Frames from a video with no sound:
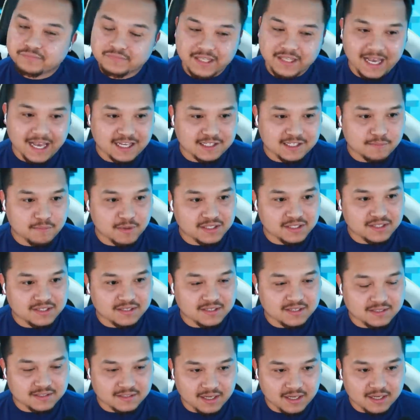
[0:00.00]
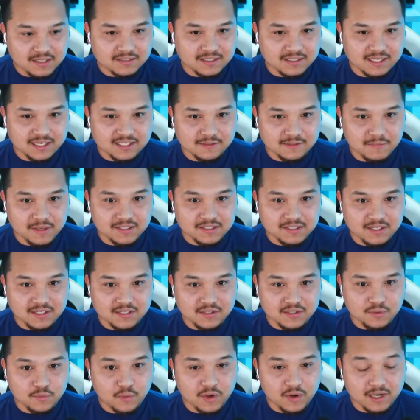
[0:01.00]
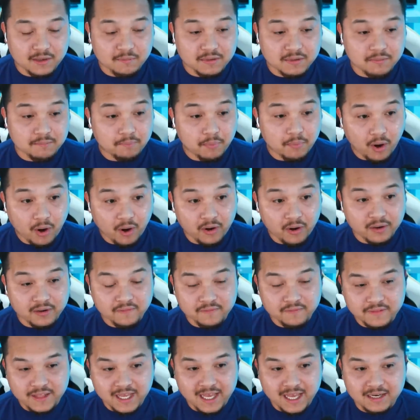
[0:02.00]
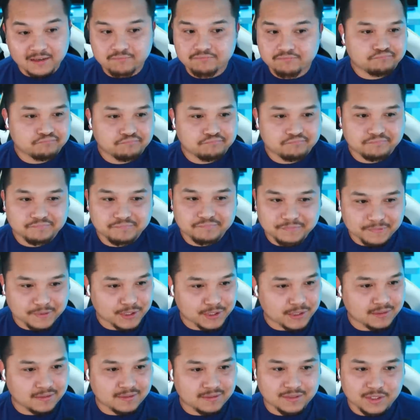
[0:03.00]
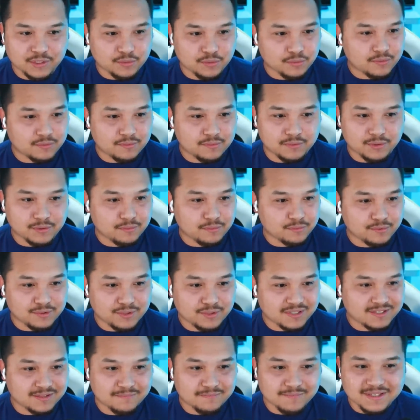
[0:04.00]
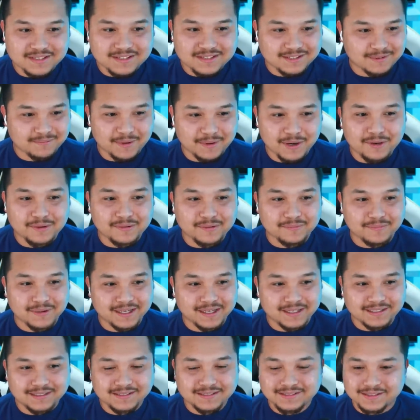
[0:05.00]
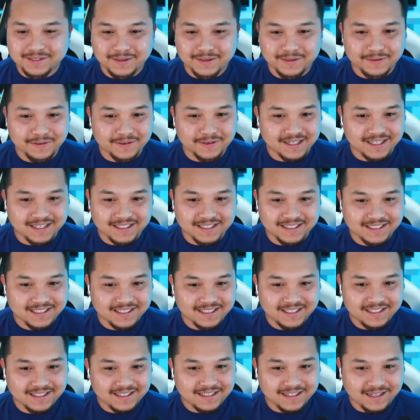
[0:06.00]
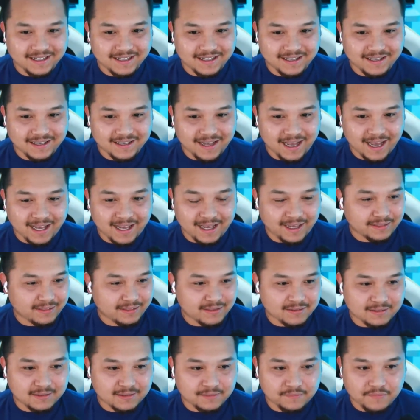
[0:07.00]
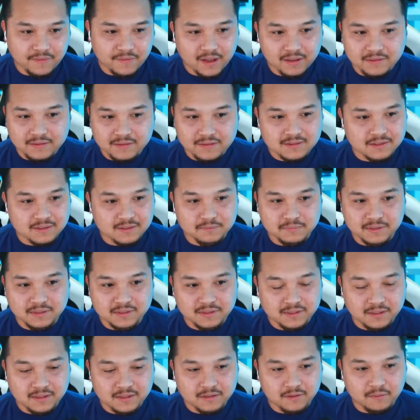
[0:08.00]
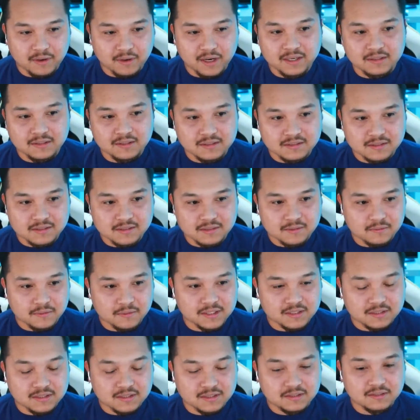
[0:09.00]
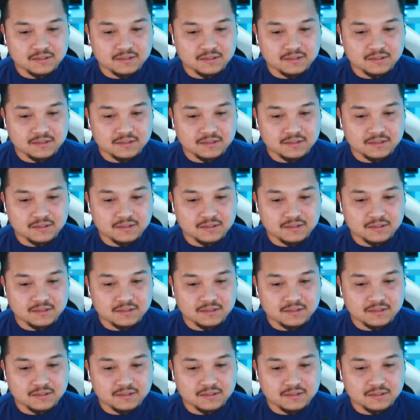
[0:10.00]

as much as it sucks and as much as you want to be part of that, you you just missed the boat, buddy. So uh, uh, I, I think the father is completely on the right in this situation.